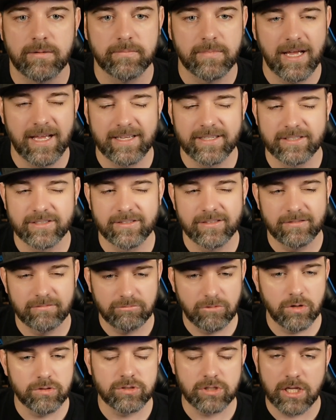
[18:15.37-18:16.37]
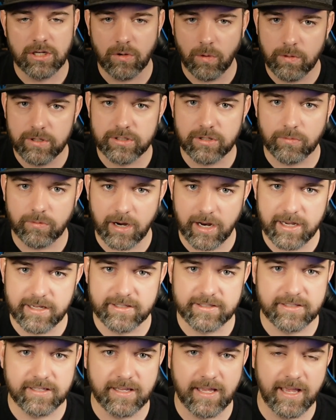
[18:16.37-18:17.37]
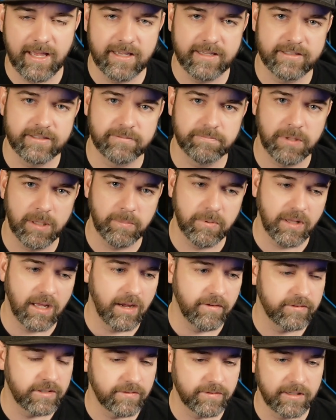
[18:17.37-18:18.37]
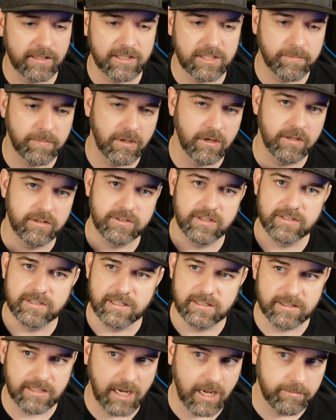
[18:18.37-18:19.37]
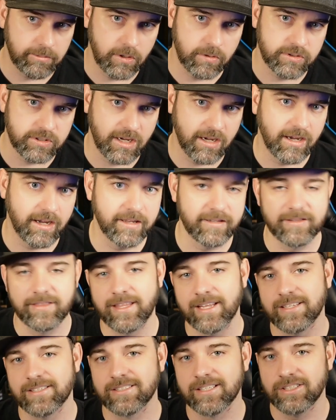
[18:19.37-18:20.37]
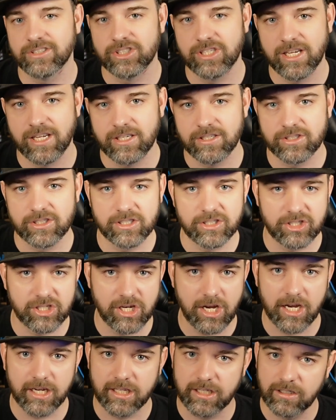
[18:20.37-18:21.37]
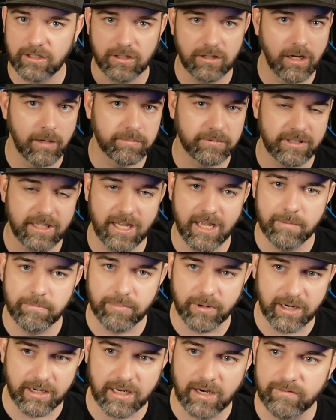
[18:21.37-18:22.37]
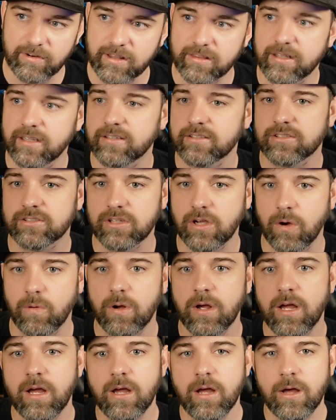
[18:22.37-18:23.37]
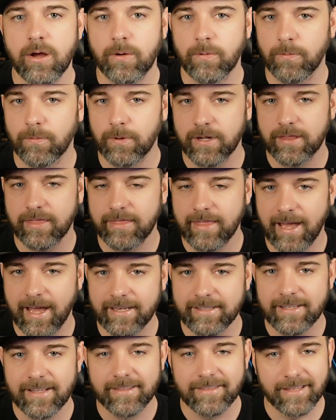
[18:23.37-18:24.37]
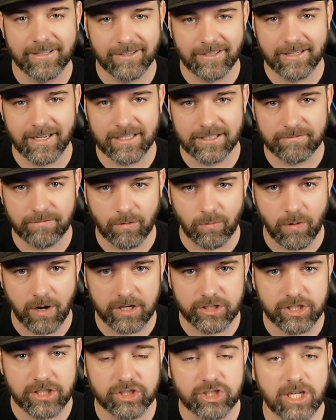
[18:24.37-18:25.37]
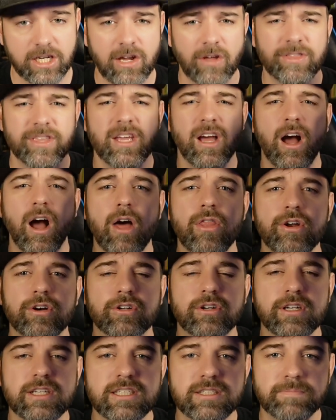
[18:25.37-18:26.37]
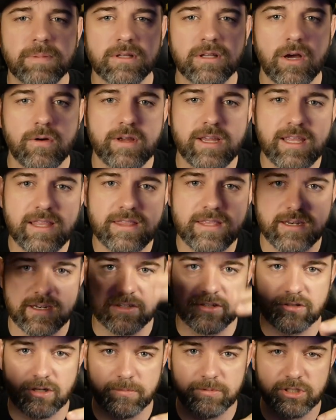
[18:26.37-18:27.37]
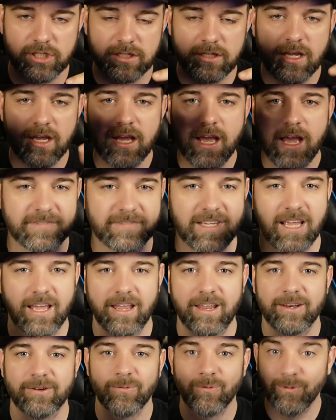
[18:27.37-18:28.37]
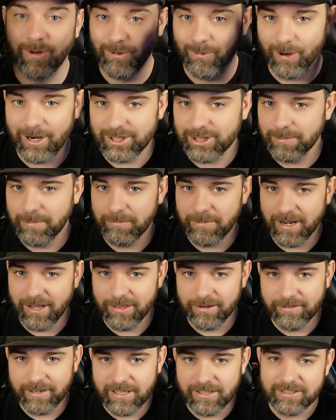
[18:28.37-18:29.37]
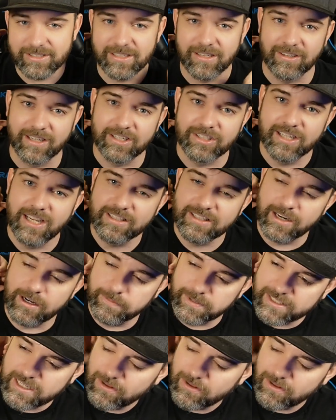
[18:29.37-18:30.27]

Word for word: as those can always arise as people have different experiences, and time goes on, things can change. Chiaki could update and break everything. So with that, thank you guys for watching. Check out the other goodies below in the description, and watch some of my other videos, and I'll catch you guys later. Peace